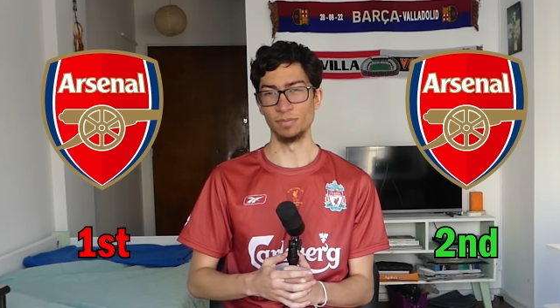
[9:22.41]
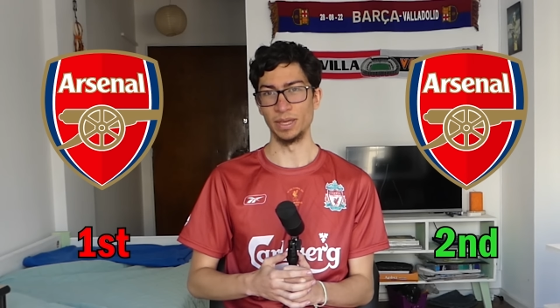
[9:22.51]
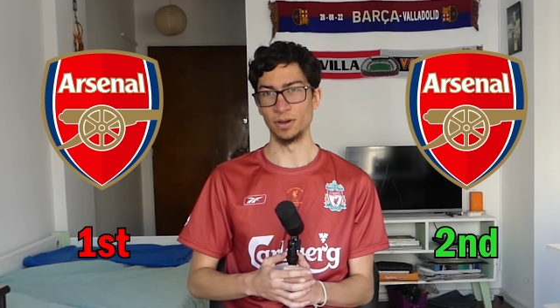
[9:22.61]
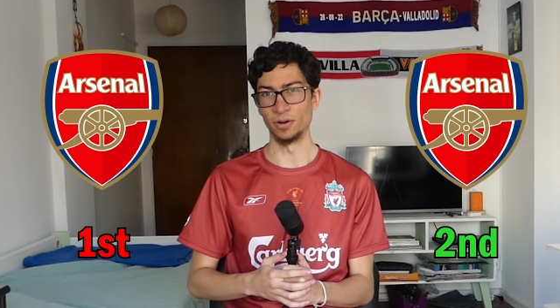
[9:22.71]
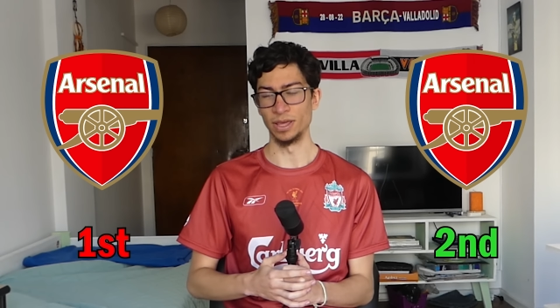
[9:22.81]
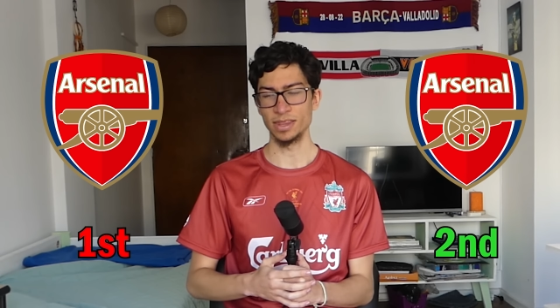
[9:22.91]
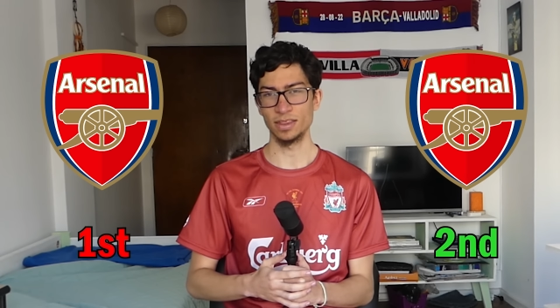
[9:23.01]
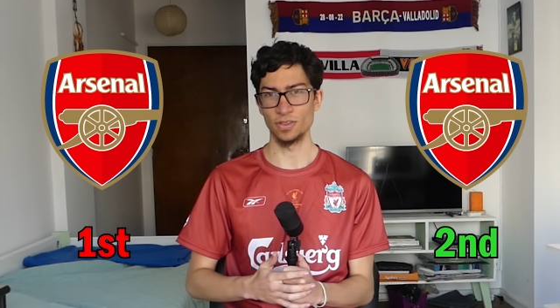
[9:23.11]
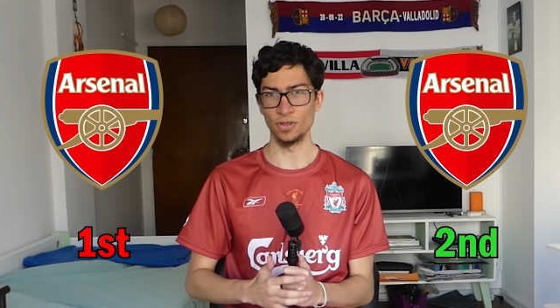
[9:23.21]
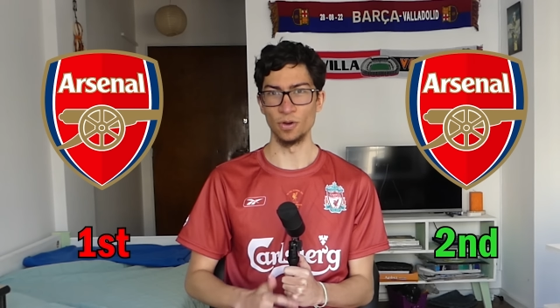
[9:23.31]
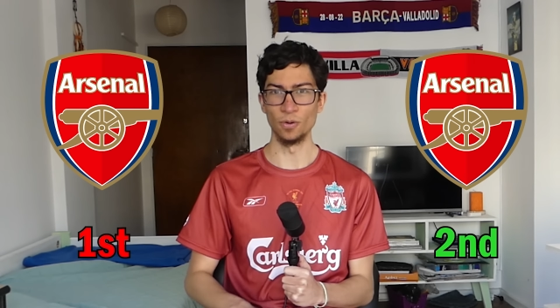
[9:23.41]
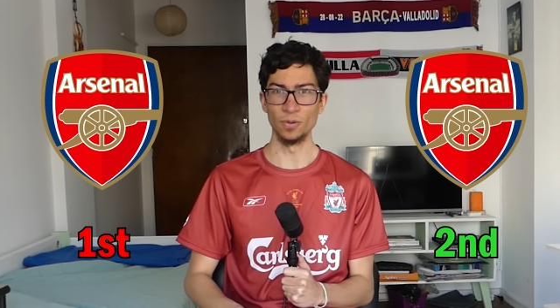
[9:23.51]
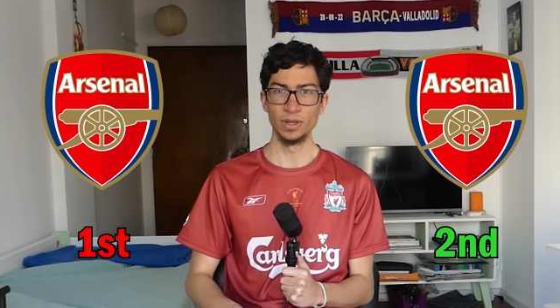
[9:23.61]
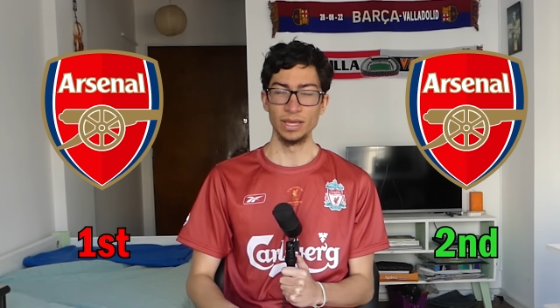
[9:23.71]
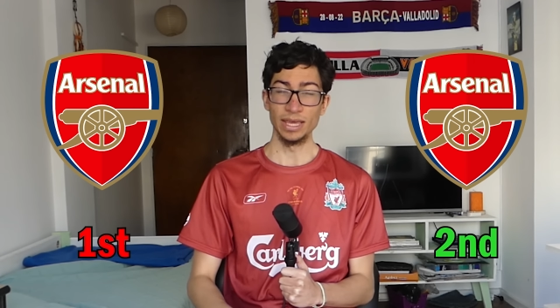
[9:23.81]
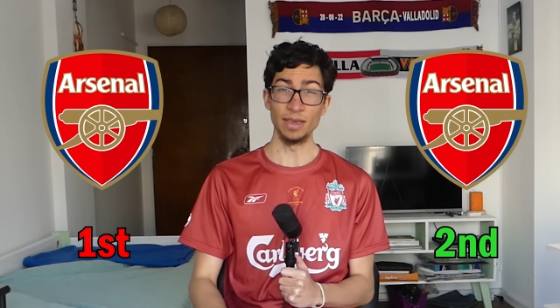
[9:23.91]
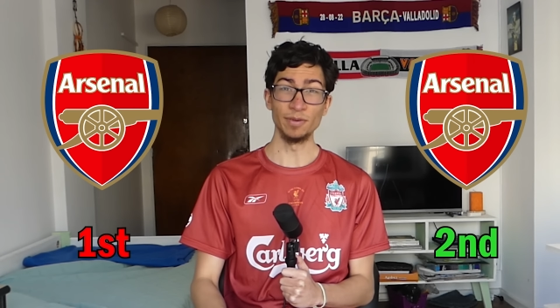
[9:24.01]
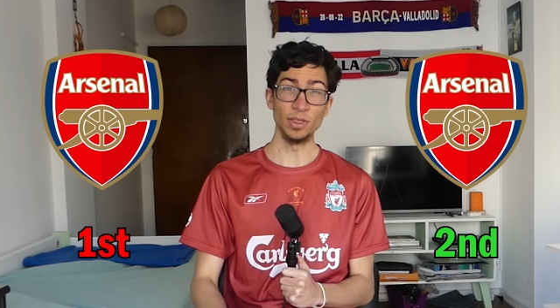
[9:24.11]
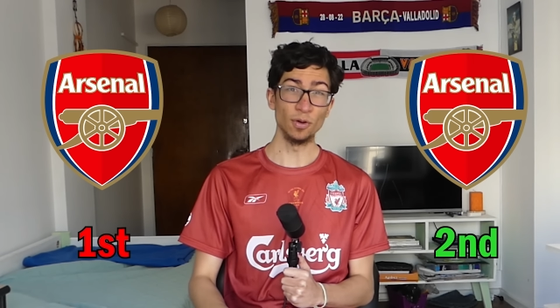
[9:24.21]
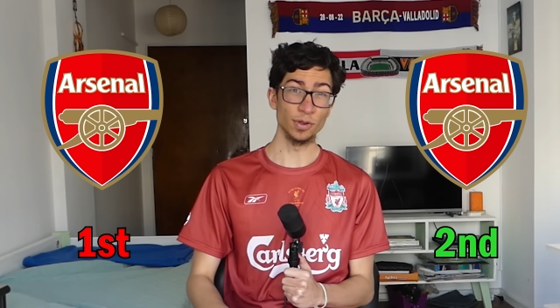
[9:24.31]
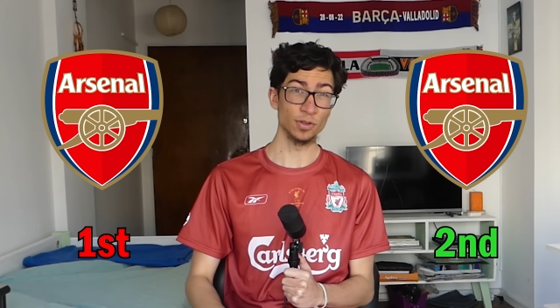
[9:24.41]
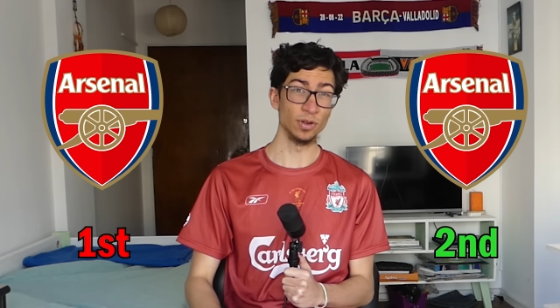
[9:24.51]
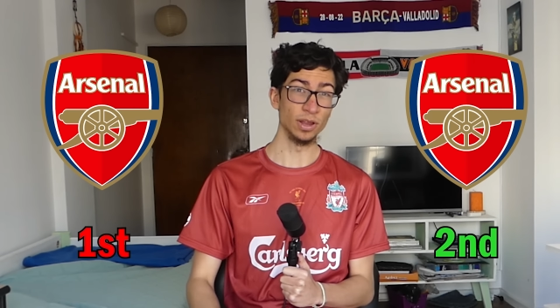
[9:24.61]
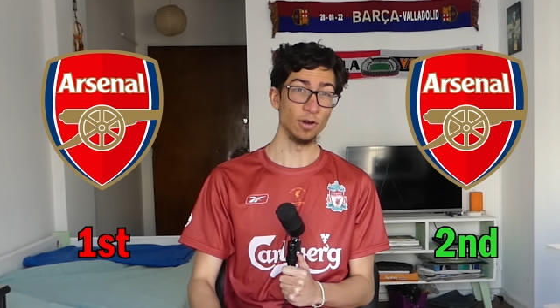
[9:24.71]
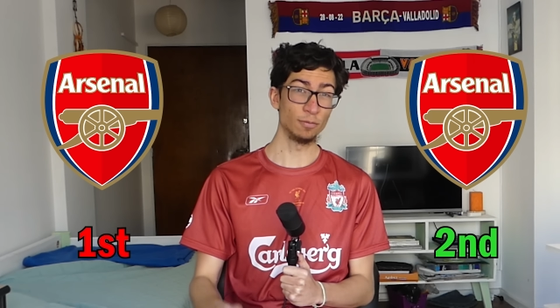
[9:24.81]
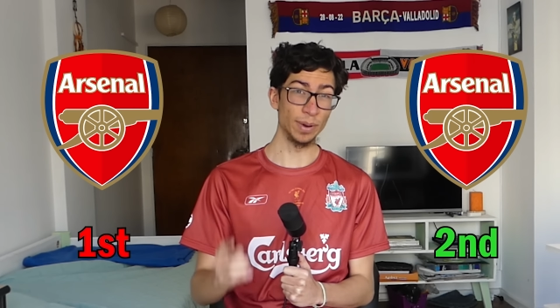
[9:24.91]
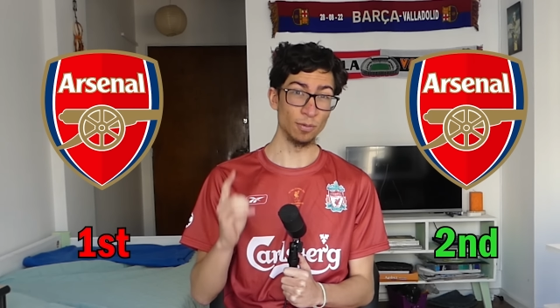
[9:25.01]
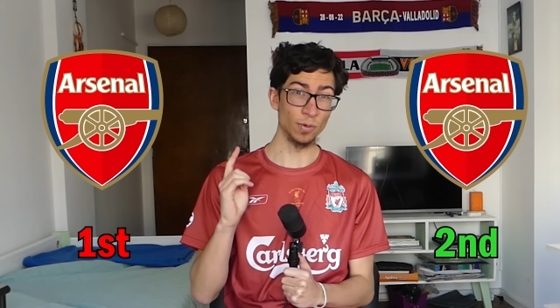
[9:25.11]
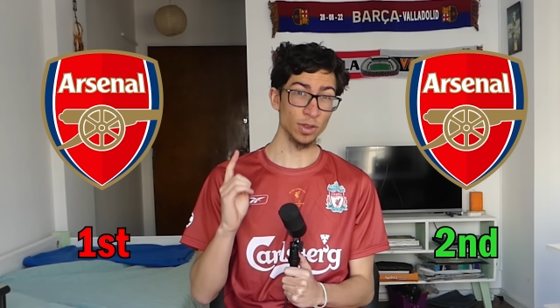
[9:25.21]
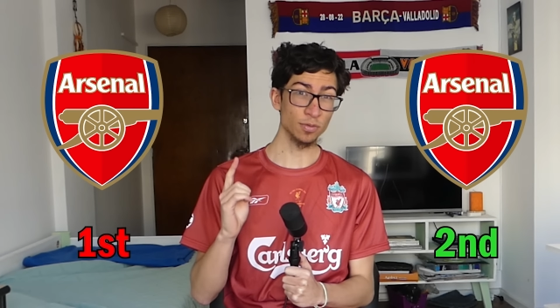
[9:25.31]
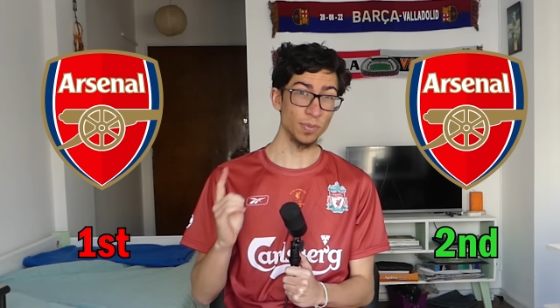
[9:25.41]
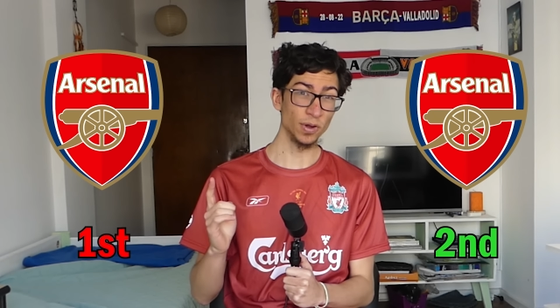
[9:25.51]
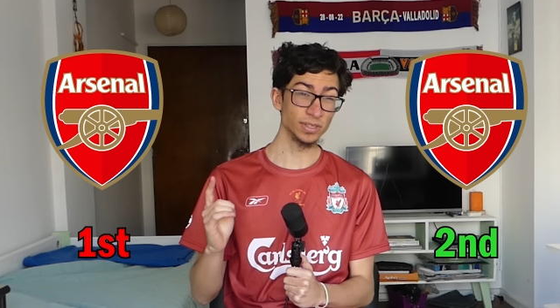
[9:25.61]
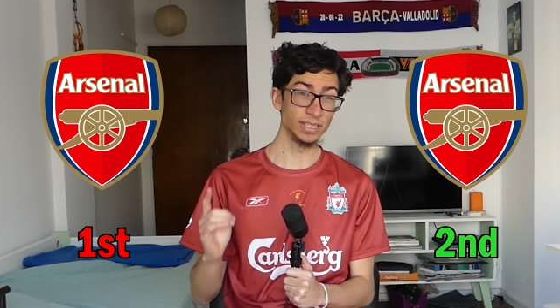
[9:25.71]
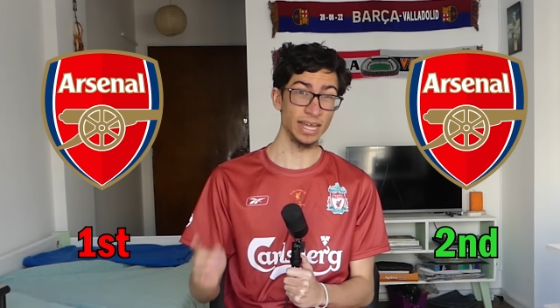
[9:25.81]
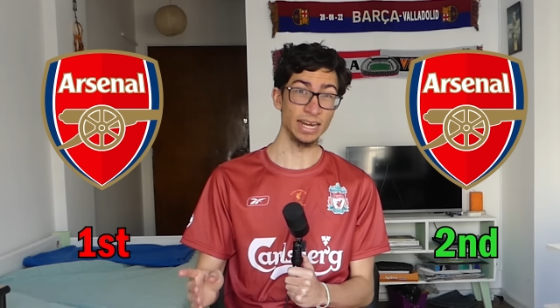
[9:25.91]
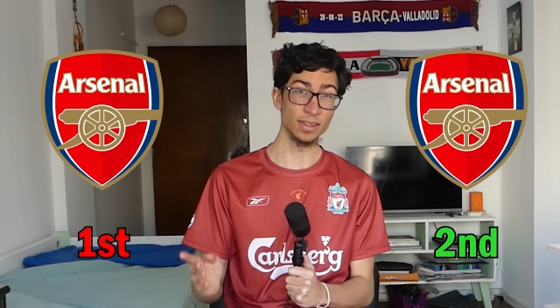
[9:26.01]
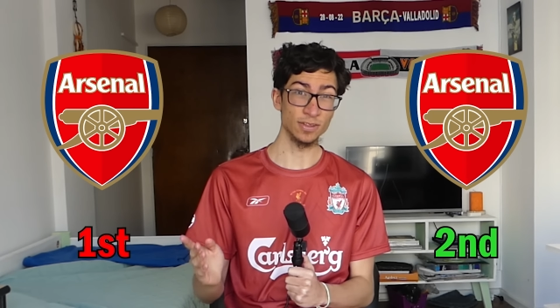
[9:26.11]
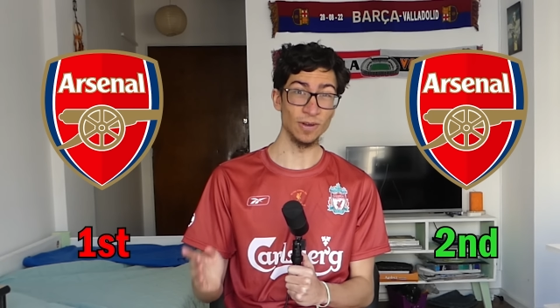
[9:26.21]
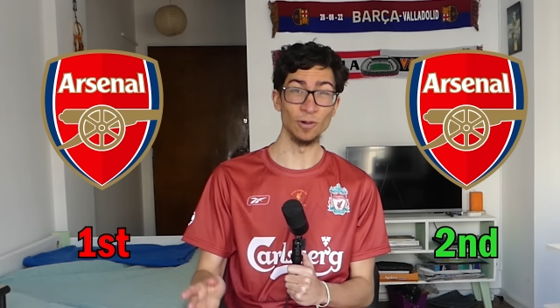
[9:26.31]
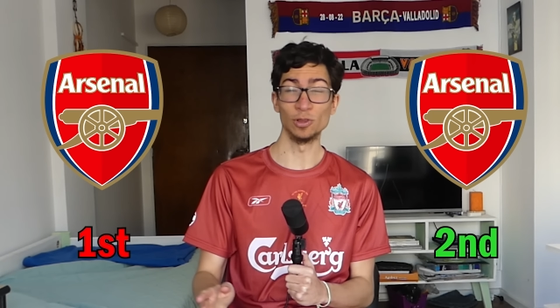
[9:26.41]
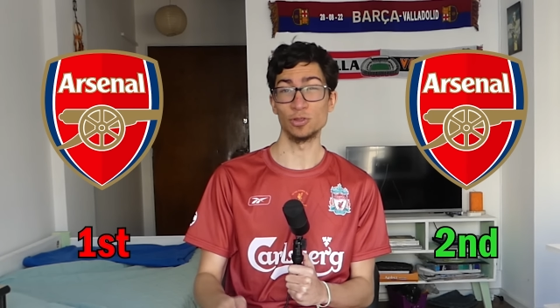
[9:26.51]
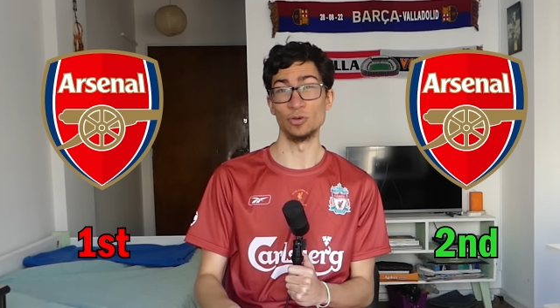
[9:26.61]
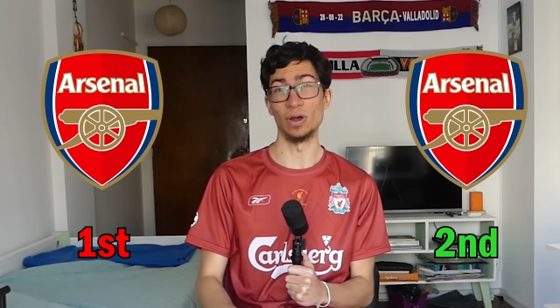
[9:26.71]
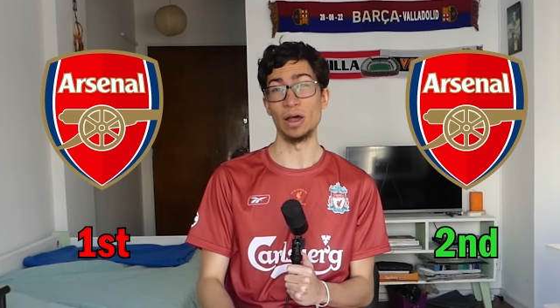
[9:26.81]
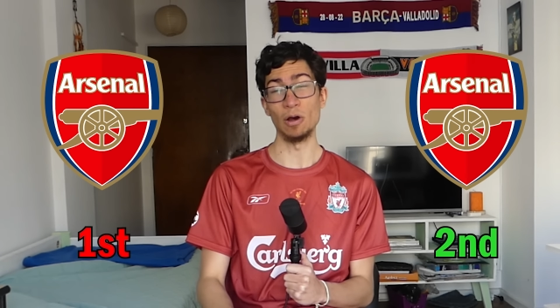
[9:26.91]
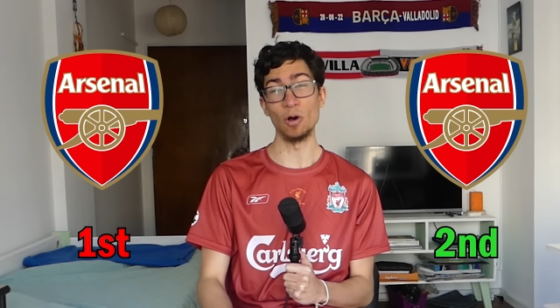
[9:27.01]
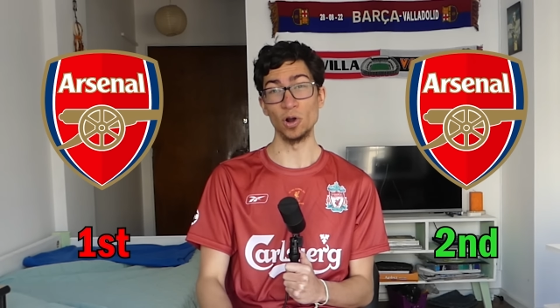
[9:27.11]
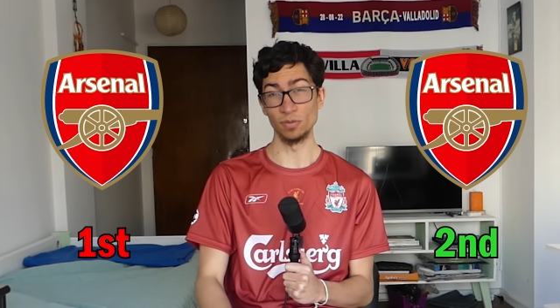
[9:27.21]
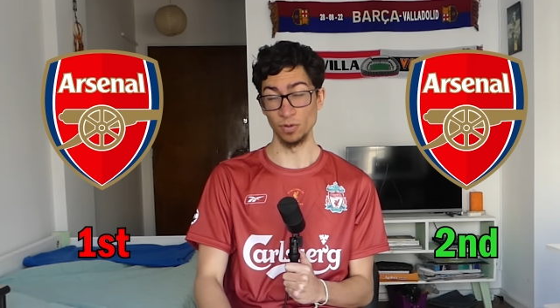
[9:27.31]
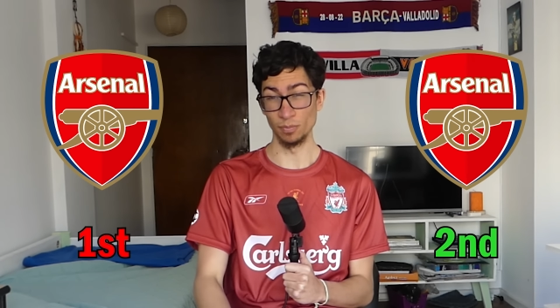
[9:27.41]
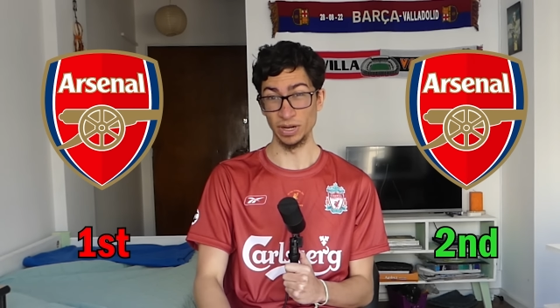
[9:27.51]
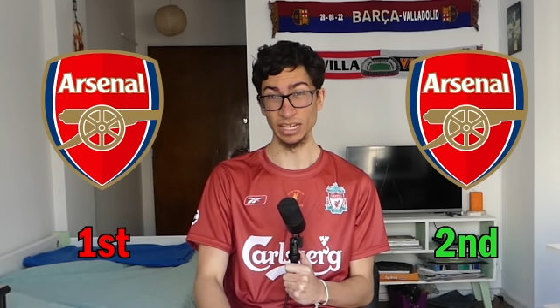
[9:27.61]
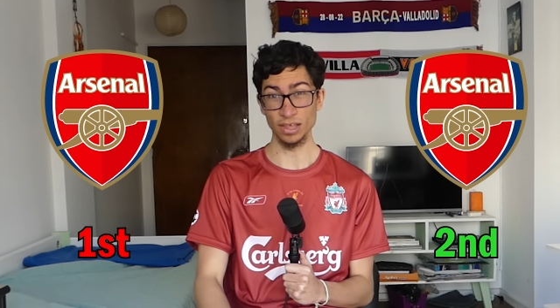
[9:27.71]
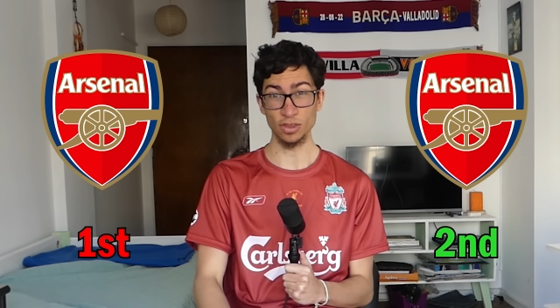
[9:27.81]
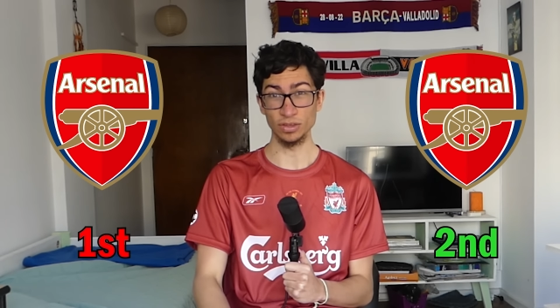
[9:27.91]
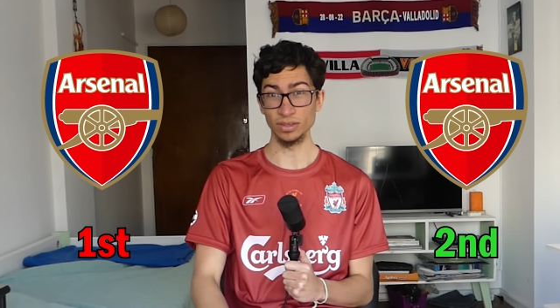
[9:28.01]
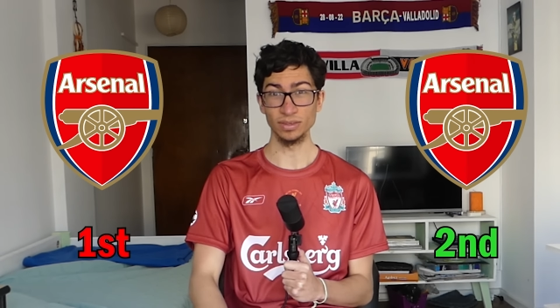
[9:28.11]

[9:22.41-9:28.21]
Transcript: being honest, so even though it's only off by 1 spot, that is also a horrible prediction.